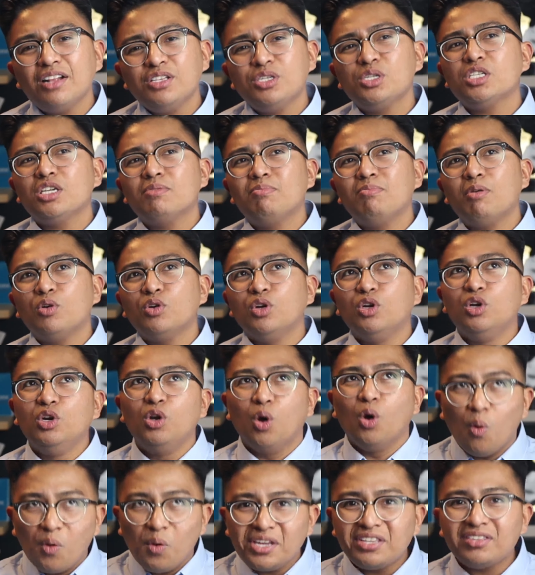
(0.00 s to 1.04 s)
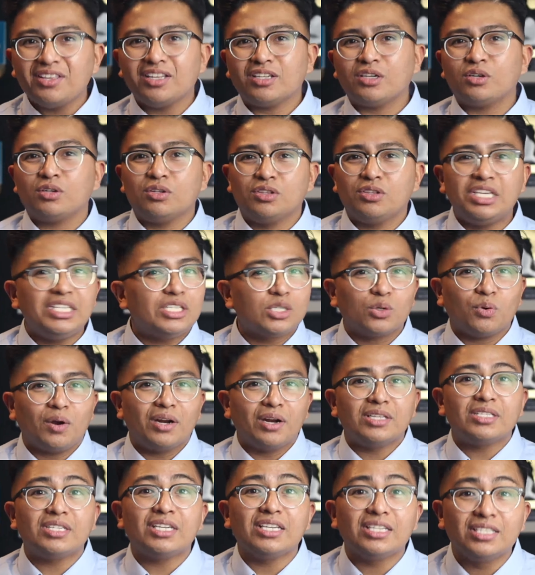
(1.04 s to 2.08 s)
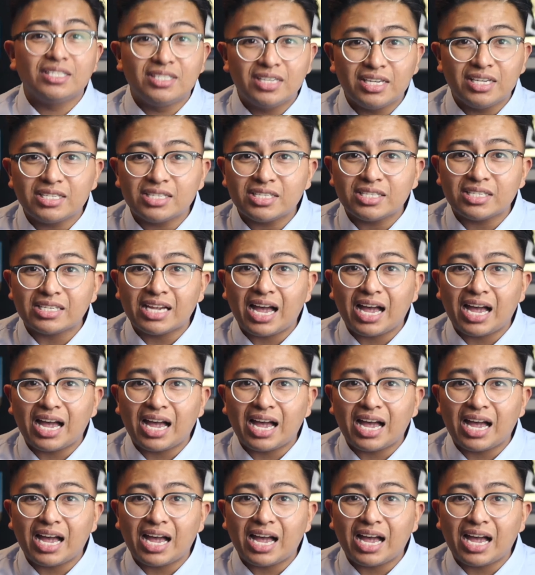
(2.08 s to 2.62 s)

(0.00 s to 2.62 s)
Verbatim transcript: just about knowing that these credits exist